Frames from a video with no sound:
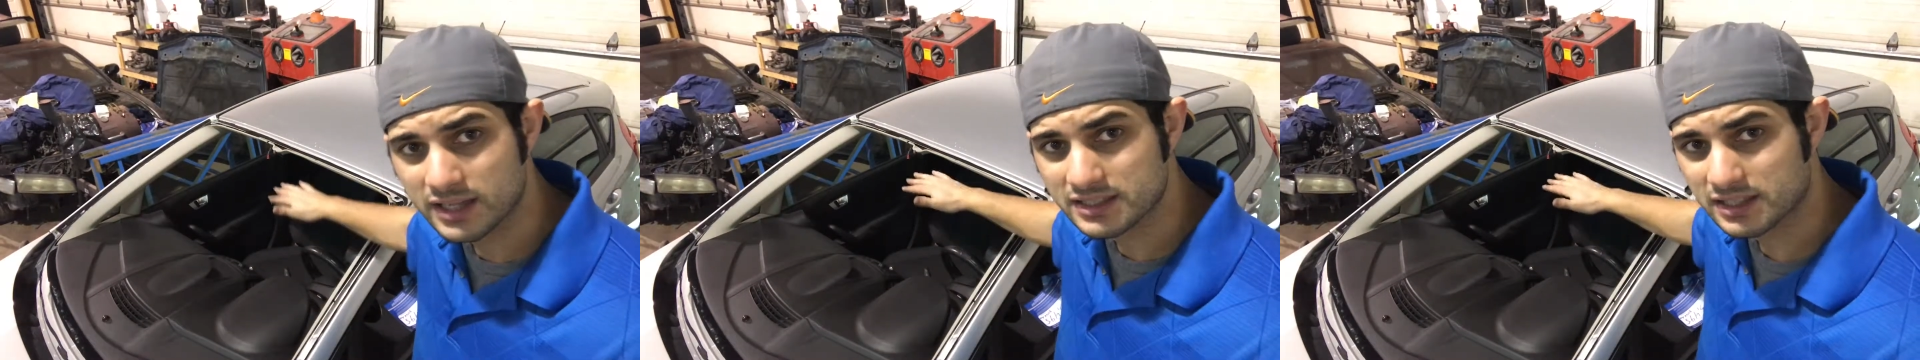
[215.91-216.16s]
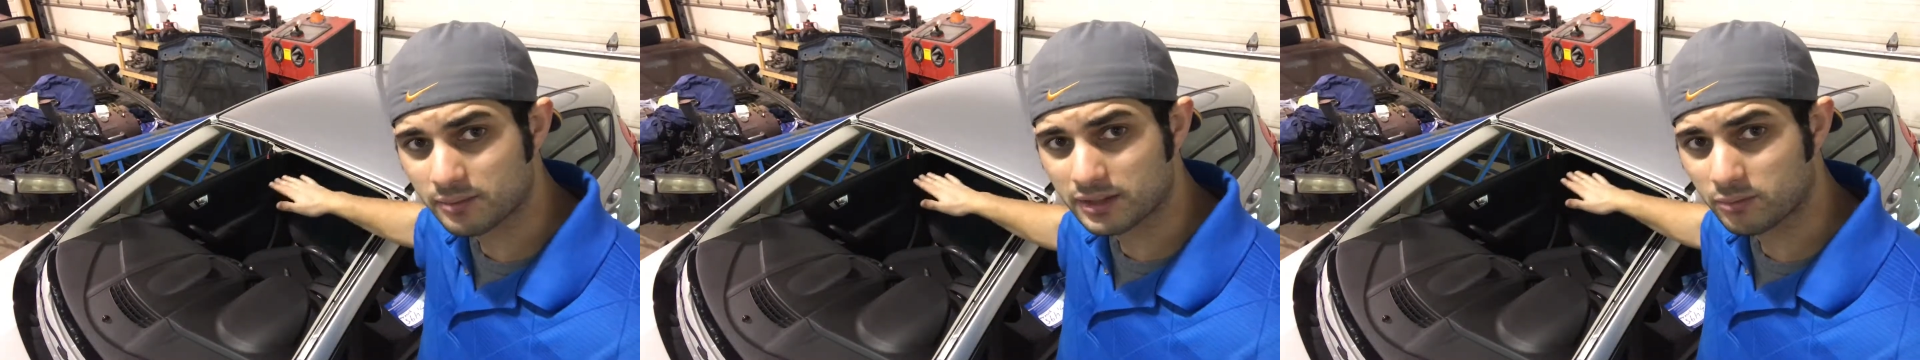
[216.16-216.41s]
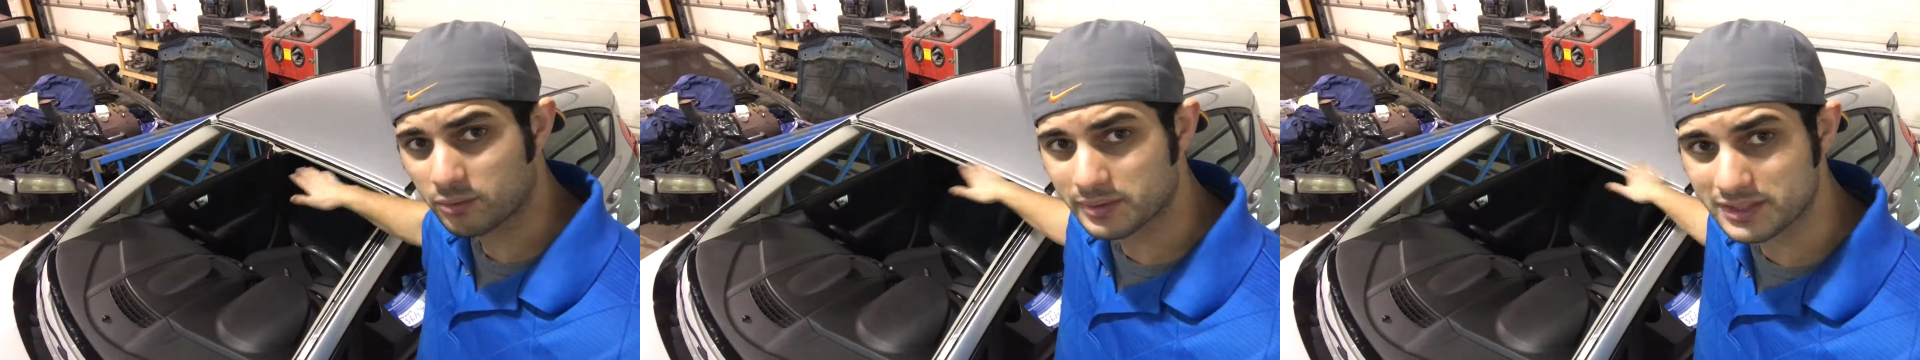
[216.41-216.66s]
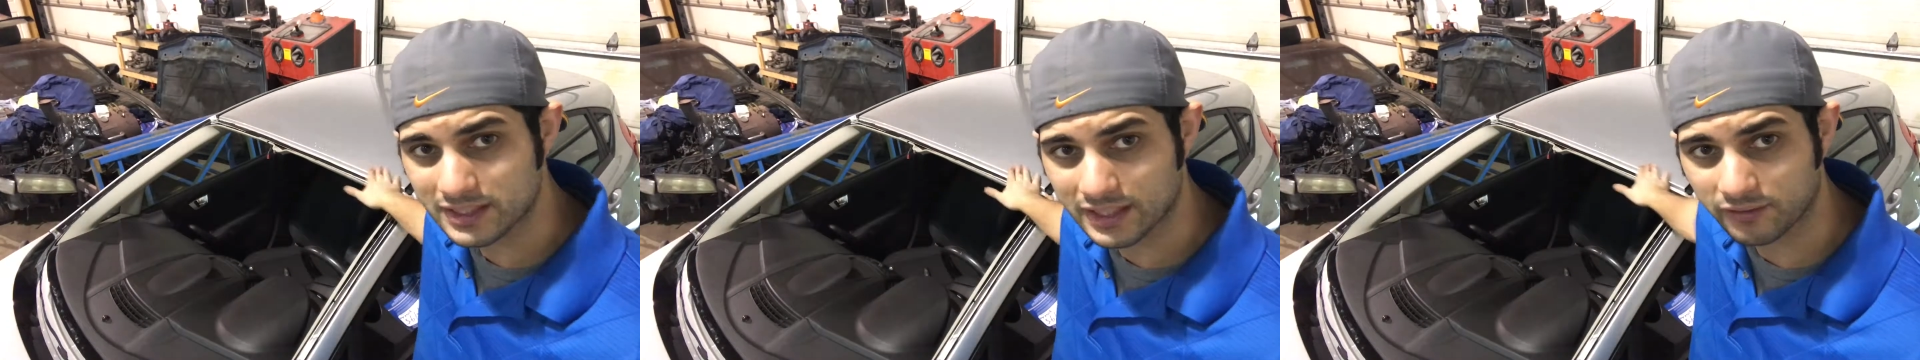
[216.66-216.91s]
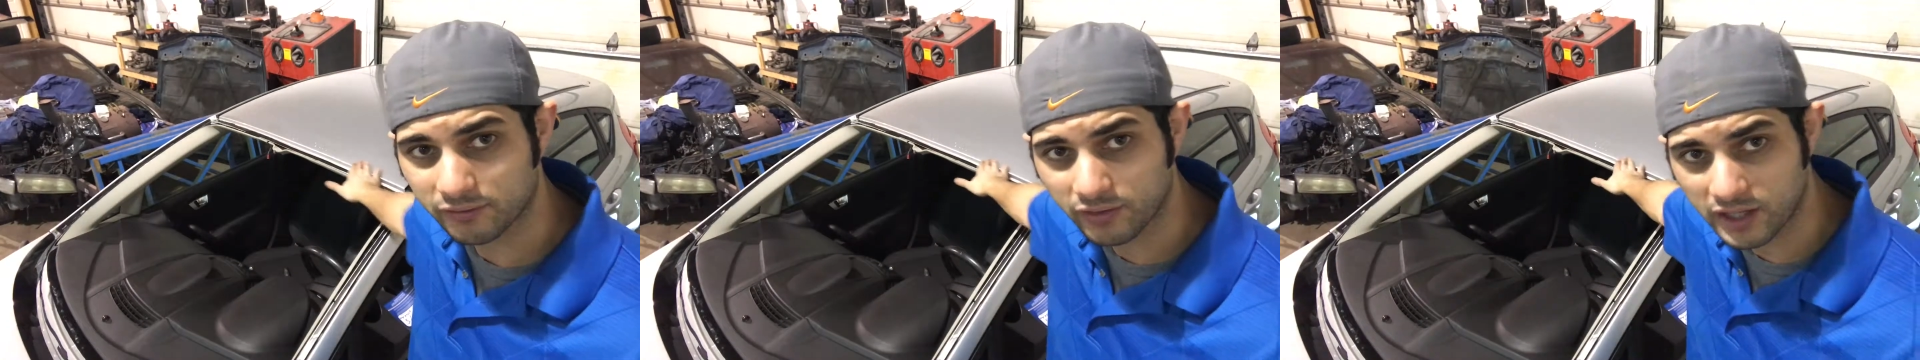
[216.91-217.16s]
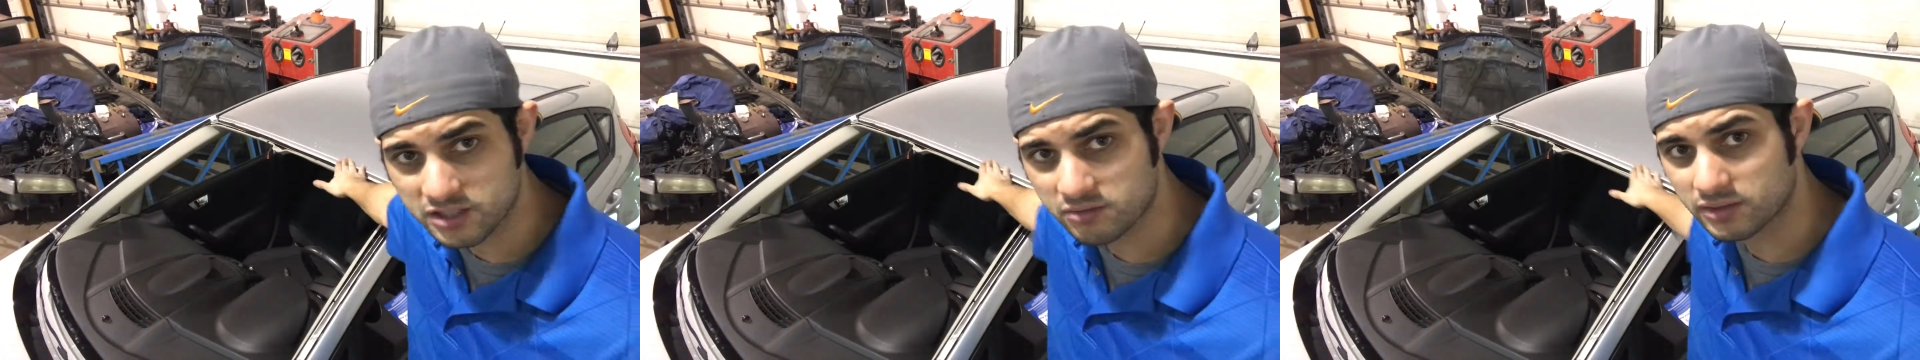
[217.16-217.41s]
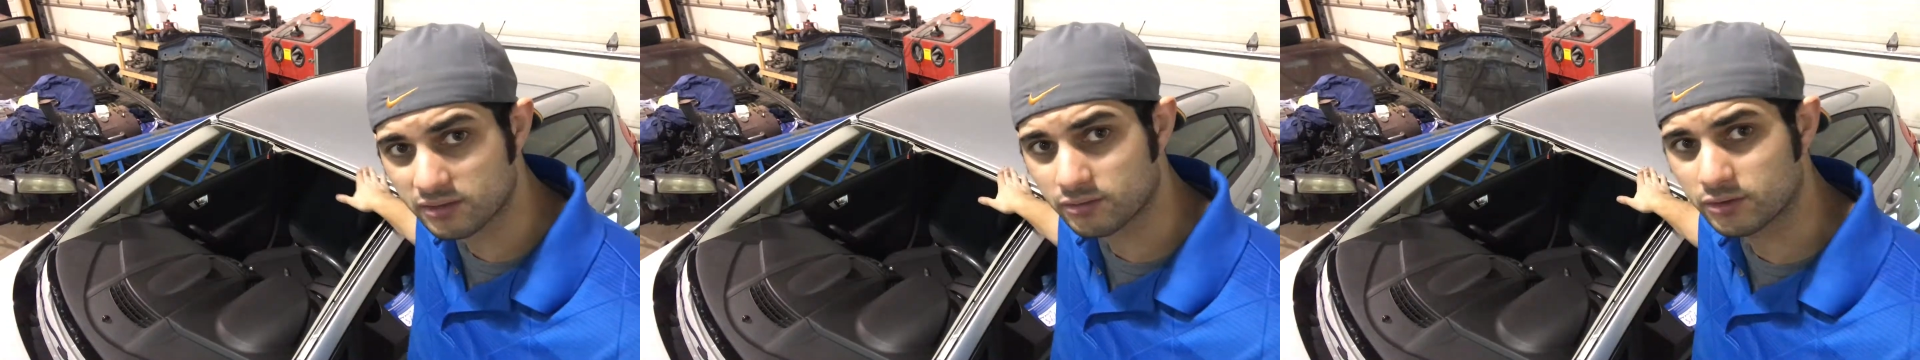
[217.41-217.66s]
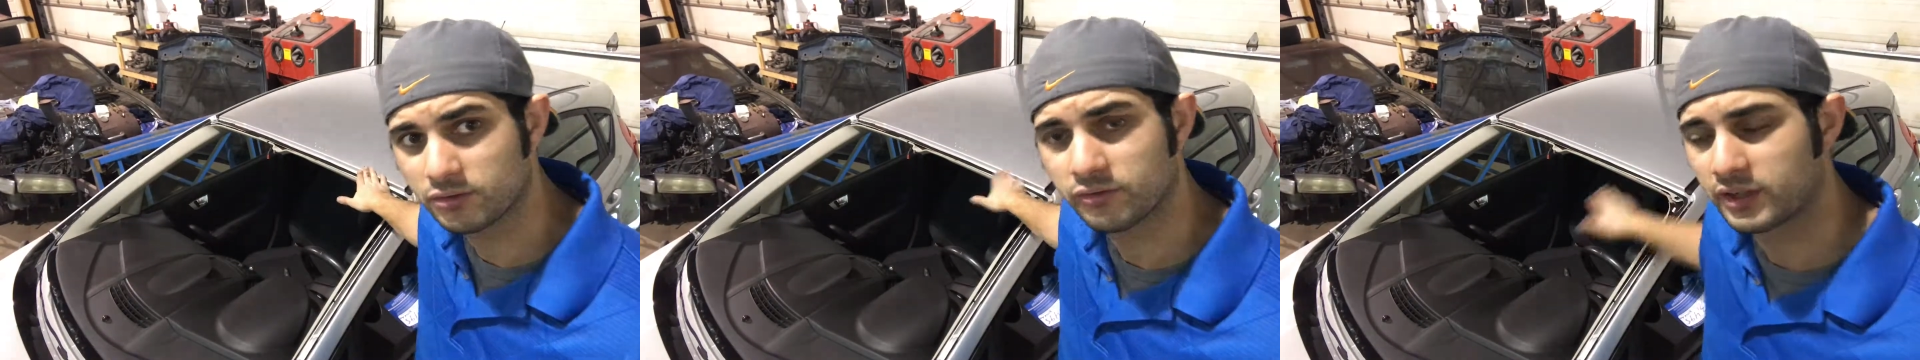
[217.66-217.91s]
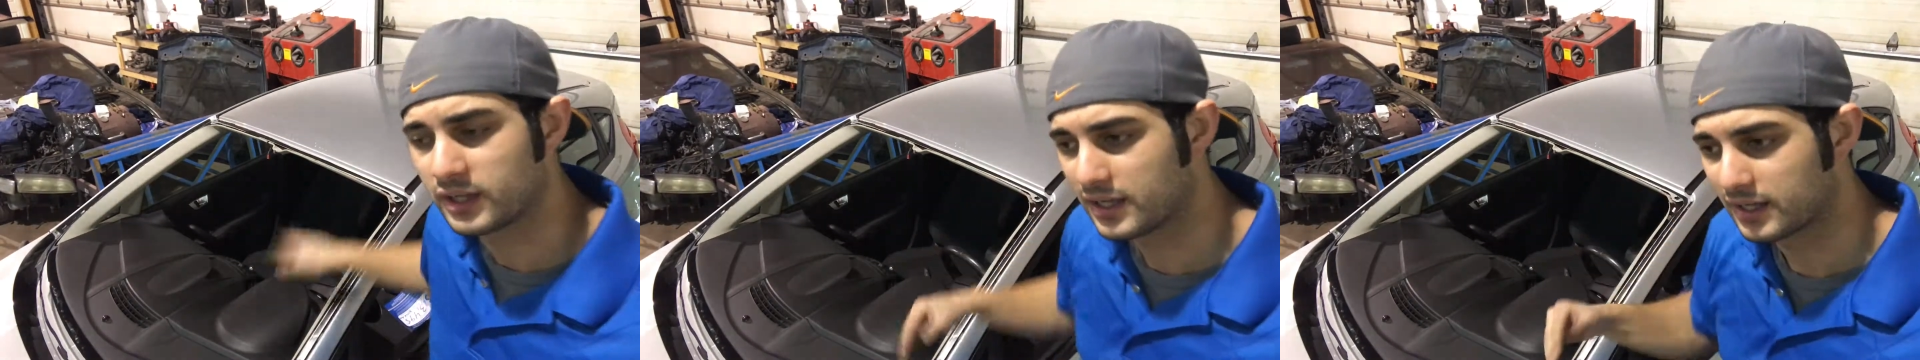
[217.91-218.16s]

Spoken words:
some of them will be sitting flush with the roof.